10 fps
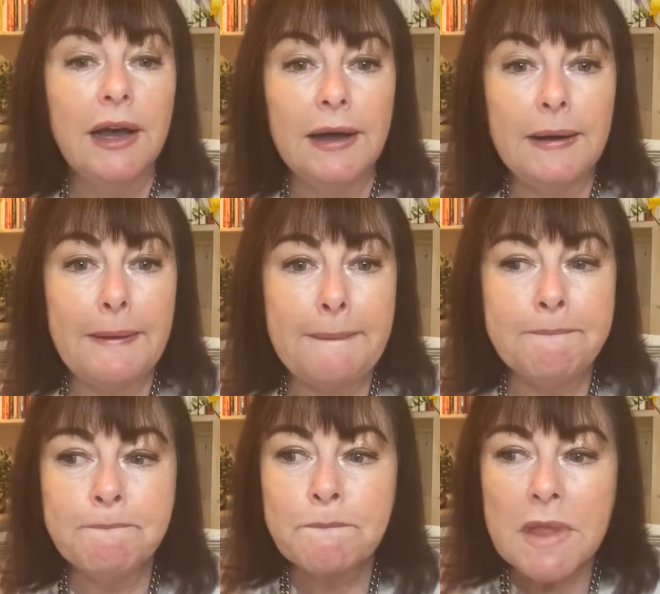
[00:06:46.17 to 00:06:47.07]

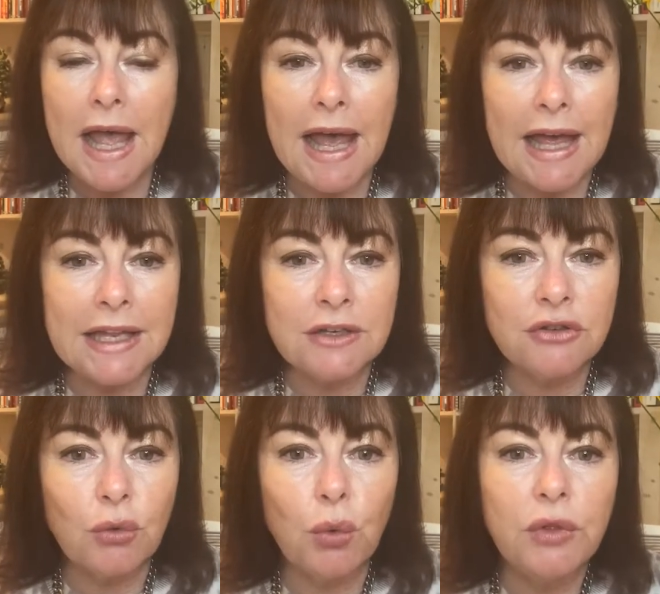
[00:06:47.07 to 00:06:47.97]
And
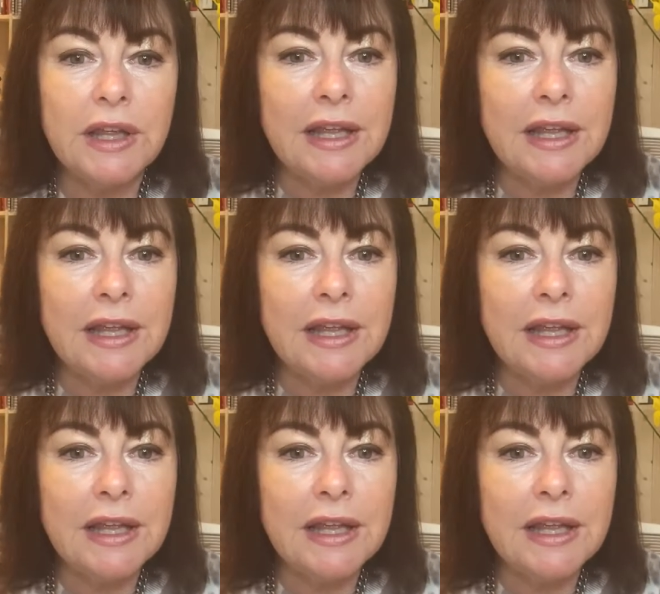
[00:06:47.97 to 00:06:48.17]
all the